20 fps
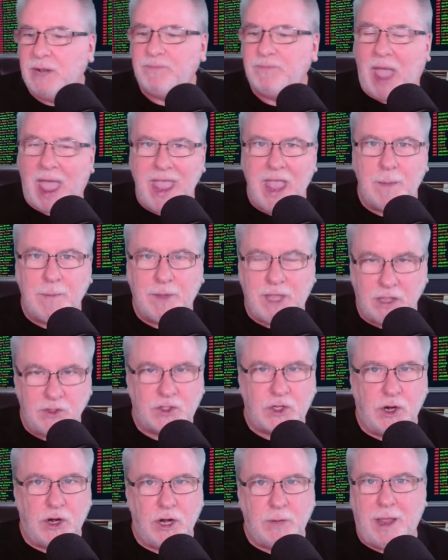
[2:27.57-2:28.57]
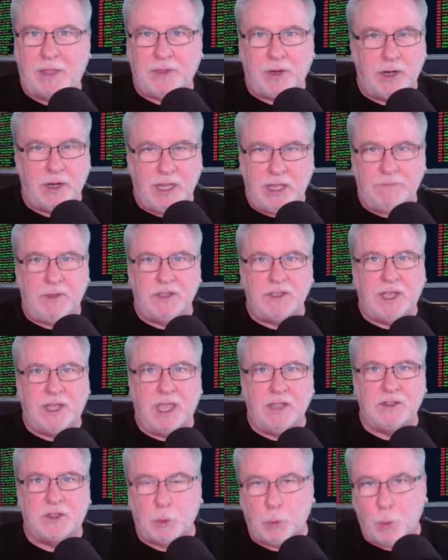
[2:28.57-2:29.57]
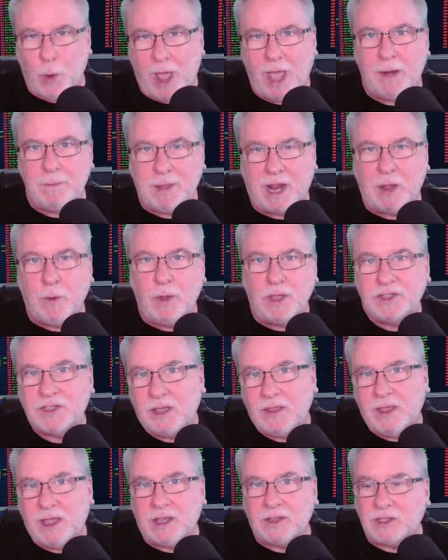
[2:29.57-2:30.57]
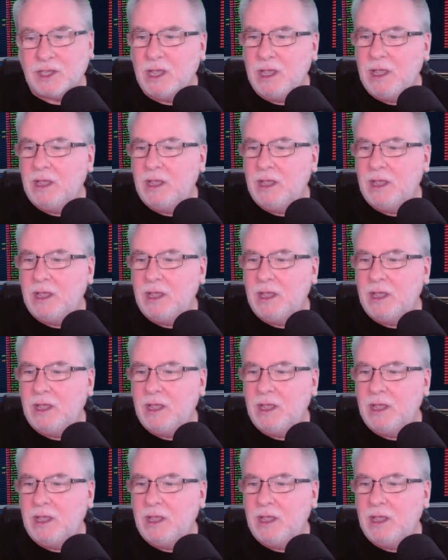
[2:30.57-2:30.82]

I am concerned about their defense against the run, but I will say this.